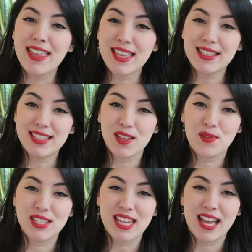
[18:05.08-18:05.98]
And that's
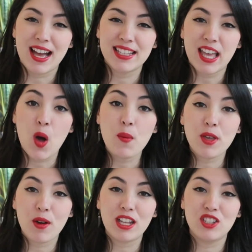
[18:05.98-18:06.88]
it for today, guys. I hope
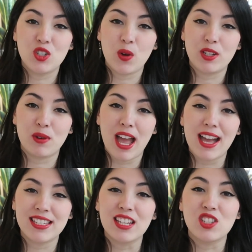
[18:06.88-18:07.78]
you enjoyed
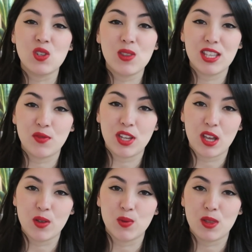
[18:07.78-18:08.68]
reacting to these
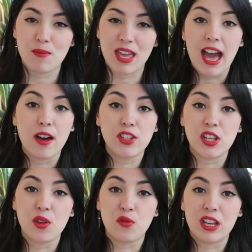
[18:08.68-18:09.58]
videos with me. How do
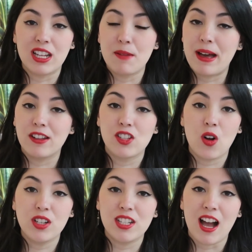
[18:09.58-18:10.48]
you feel about
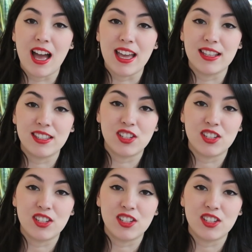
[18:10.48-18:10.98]
dog dyes?